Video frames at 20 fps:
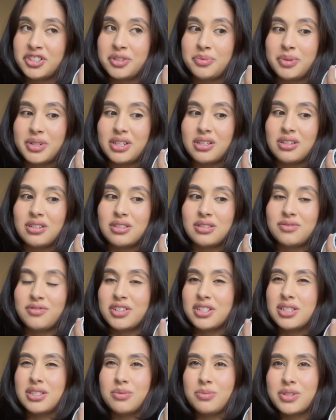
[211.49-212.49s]
because for
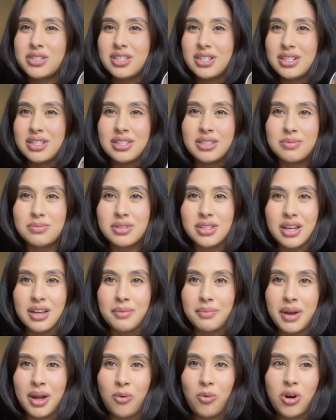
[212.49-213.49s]
some reason it seems like
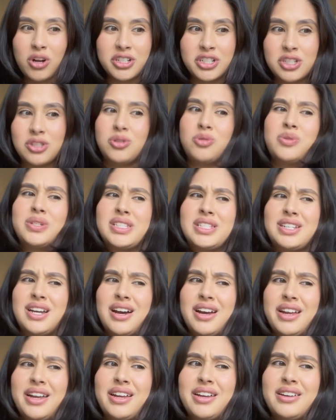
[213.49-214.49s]
my watch is always
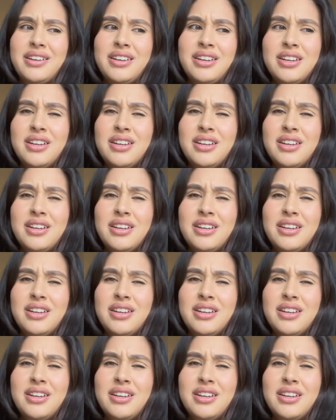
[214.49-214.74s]
dying.